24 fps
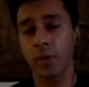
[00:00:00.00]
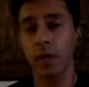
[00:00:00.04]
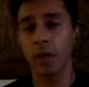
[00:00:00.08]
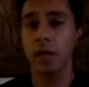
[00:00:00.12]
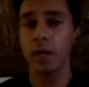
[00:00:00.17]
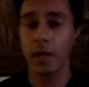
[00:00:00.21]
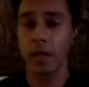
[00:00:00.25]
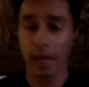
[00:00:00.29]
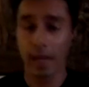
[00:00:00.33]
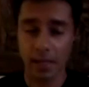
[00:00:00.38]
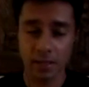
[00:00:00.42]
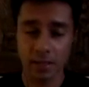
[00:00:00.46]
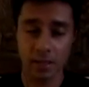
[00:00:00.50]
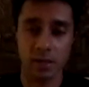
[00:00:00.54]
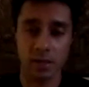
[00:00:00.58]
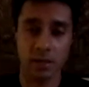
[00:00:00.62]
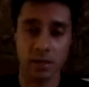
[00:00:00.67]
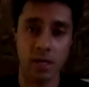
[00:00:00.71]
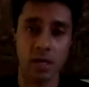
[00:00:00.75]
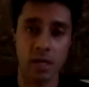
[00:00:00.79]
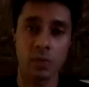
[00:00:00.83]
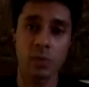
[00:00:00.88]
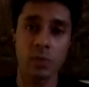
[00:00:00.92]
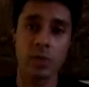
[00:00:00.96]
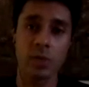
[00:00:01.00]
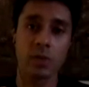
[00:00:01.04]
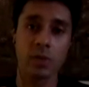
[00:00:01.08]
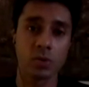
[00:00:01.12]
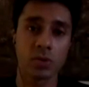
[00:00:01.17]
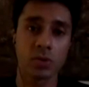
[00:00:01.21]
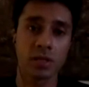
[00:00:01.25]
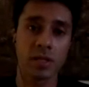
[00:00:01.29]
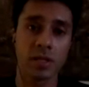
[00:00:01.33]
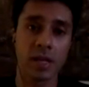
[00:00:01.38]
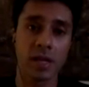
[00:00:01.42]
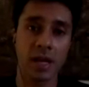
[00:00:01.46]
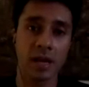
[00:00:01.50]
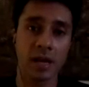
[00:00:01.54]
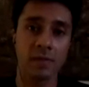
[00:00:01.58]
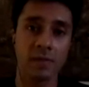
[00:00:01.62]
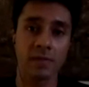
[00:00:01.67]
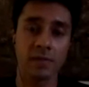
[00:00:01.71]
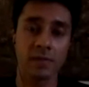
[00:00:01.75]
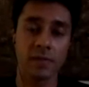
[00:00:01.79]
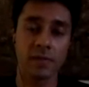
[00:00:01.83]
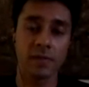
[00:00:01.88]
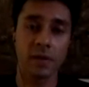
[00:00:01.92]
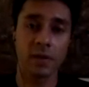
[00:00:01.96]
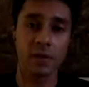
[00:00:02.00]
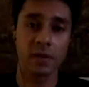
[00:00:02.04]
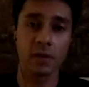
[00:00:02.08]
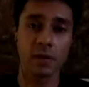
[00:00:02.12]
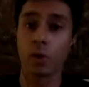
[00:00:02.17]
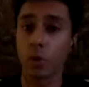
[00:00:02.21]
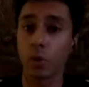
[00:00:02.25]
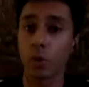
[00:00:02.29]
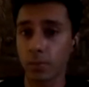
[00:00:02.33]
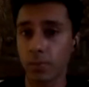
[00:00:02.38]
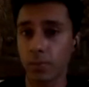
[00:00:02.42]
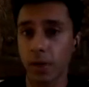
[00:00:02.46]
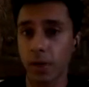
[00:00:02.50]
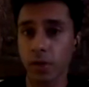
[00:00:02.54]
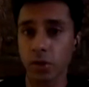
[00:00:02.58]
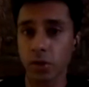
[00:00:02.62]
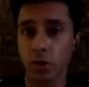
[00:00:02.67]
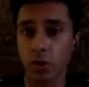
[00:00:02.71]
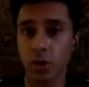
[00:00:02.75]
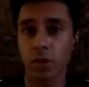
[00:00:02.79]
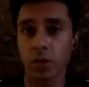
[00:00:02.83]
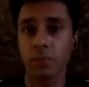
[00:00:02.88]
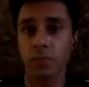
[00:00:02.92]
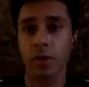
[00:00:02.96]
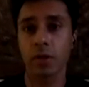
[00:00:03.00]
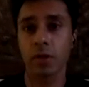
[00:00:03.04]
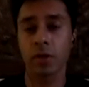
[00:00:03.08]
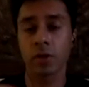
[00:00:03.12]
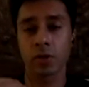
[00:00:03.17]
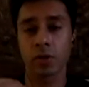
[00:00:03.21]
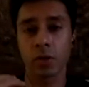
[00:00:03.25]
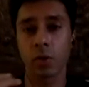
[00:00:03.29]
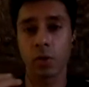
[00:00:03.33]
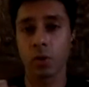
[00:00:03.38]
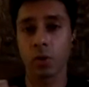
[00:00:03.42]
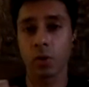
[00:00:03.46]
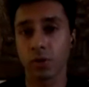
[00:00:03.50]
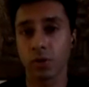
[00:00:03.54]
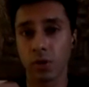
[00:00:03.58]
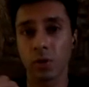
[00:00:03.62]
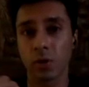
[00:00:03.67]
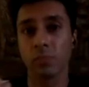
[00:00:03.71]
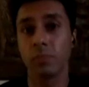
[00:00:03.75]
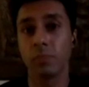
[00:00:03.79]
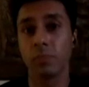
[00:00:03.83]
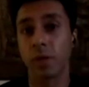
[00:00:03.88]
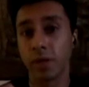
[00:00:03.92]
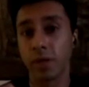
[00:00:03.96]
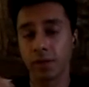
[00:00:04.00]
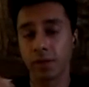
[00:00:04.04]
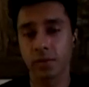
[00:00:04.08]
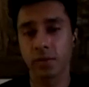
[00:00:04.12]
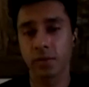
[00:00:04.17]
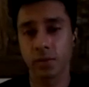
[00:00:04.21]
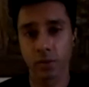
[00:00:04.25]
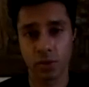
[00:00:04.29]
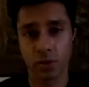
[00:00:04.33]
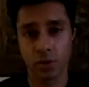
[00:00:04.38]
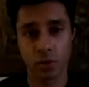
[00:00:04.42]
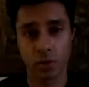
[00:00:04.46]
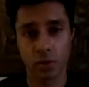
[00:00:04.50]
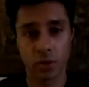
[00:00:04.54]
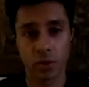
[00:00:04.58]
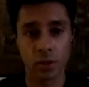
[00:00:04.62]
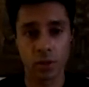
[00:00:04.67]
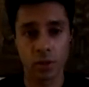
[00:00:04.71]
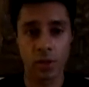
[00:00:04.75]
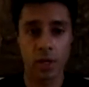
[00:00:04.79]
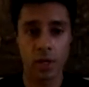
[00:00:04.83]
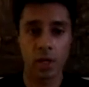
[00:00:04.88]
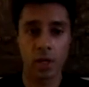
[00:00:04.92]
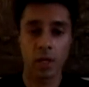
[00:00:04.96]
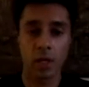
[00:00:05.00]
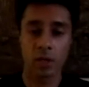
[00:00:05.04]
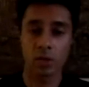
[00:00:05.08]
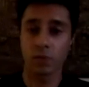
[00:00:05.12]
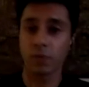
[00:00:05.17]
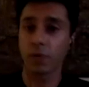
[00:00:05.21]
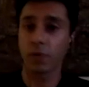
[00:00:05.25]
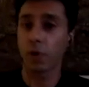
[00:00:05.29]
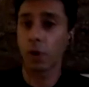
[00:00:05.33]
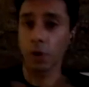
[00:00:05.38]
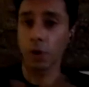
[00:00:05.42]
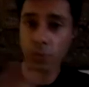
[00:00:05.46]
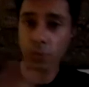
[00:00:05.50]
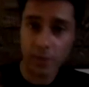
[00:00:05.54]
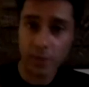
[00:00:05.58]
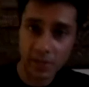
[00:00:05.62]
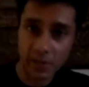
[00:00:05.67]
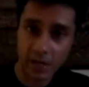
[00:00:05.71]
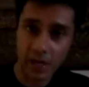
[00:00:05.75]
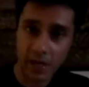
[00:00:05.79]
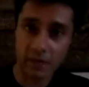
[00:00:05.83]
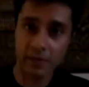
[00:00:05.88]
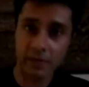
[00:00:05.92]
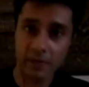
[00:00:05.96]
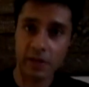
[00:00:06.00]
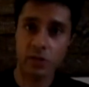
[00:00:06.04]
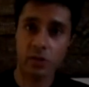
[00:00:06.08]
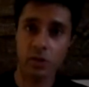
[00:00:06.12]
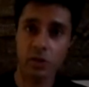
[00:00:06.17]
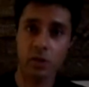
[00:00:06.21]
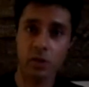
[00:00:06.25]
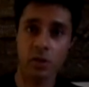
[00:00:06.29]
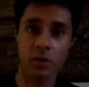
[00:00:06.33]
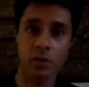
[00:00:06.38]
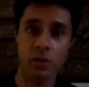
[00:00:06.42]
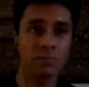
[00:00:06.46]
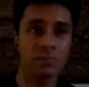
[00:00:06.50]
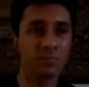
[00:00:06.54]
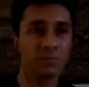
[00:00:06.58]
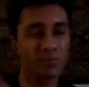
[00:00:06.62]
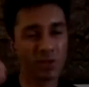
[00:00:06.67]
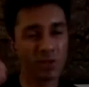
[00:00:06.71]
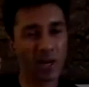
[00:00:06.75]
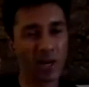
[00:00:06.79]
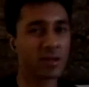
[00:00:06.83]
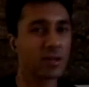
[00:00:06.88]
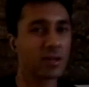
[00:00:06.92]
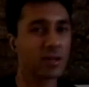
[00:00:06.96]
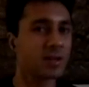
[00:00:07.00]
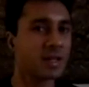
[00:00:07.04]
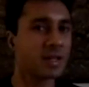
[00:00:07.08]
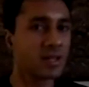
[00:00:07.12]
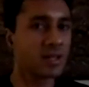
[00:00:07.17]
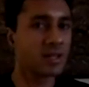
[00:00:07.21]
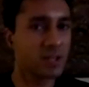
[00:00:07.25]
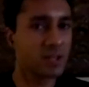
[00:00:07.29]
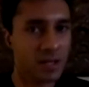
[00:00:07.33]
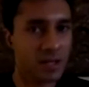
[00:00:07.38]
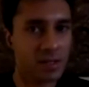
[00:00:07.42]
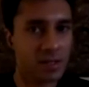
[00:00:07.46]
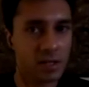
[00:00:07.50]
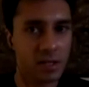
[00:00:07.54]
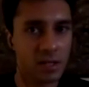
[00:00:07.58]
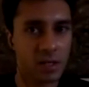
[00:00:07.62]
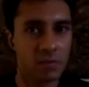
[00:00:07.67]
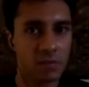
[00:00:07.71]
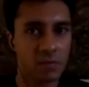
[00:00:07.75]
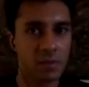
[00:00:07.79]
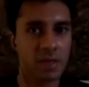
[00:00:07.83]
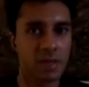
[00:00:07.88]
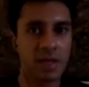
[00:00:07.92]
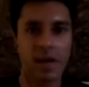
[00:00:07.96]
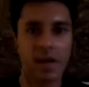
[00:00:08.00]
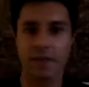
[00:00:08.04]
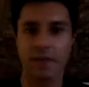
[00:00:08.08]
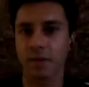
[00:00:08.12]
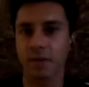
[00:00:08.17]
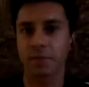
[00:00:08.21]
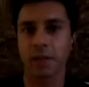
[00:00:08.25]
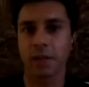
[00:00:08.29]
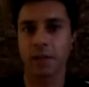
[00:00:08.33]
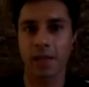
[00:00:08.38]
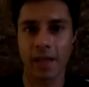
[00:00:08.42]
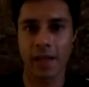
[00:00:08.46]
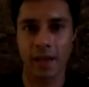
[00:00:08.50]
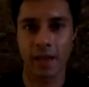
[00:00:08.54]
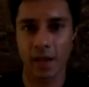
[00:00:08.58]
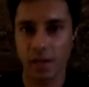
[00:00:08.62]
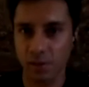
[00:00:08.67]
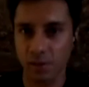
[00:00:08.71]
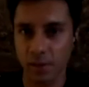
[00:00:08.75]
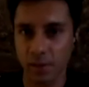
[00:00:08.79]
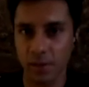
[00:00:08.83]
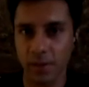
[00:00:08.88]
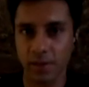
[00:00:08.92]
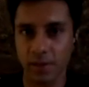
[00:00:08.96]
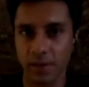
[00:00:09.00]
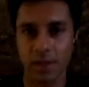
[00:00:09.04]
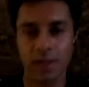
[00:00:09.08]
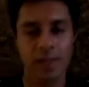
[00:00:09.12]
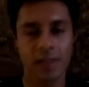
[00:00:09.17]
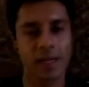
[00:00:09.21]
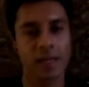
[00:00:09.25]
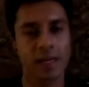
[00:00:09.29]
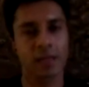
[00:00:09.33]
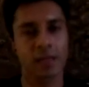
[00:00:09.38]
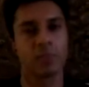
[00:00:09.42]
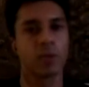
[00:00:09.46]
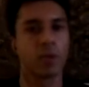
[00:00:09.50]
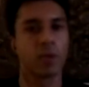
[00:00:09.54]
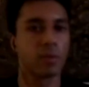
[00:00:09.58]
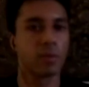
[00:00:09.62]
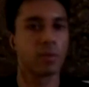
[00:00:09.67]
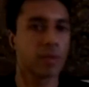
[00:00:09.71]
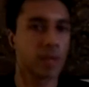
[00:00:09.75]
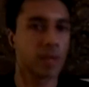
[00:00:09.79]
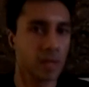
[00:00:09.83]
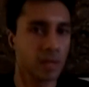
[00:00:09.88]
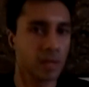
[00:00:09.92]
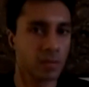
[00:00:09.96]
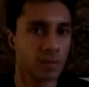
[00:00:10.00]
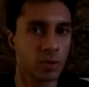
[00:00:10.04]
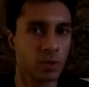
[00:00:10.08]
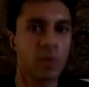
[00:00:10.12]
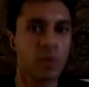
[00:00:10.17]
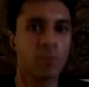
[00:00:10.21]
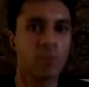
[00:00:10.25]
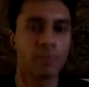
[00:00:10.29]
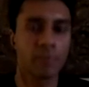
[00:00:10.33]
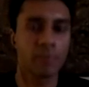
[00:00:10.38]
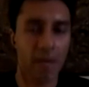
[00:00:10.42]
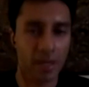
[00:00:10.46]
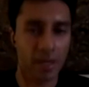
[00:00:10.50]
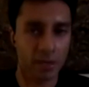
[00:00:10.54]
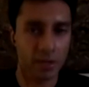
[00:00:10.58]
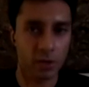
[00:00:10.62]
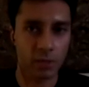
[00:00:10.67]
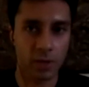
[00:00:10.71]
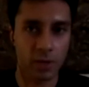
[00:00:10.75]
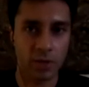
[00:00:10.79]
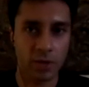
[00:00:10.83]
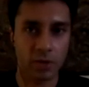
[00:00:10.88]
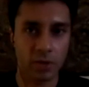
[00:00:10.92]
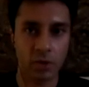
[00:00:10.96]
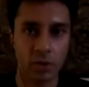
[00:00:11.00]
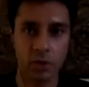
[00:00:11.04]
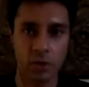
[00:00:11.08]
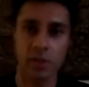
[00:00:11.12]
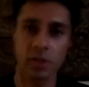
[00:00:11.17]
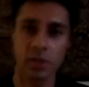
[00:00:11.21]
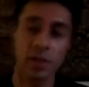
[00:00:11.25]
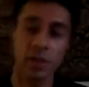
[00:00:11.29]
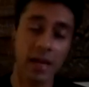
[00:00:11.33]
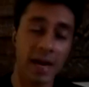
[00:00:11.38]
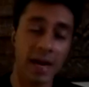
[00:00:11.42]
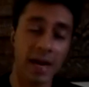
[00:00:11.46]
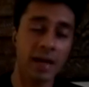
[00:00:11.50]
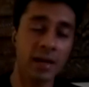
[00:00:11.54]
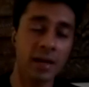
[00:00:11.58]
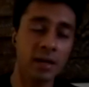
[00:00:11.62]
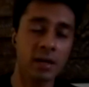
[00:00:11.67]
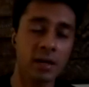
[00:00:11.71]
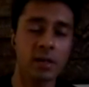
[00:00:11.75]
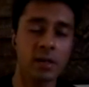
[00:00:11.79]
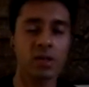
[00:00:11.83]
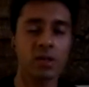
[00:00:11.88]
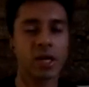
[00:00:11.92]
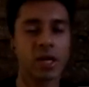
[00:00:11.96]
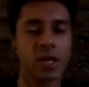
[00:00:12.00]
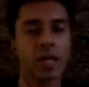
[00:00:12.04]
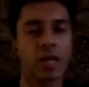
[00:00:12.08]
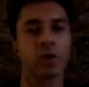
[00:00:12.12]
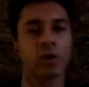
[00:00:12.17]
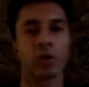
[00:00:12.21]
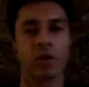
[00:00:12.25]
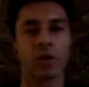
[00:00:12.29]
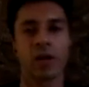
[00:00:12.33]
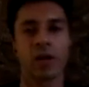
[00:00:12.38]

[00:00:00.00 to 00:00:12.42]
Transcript: as a result, we usually have lower blood sugar because cortisol burns through sugar. So if you're always craving sugar, try to de-stress a little bit, have something like ashwagandha that can probably help you manage your blood sugars and try not to have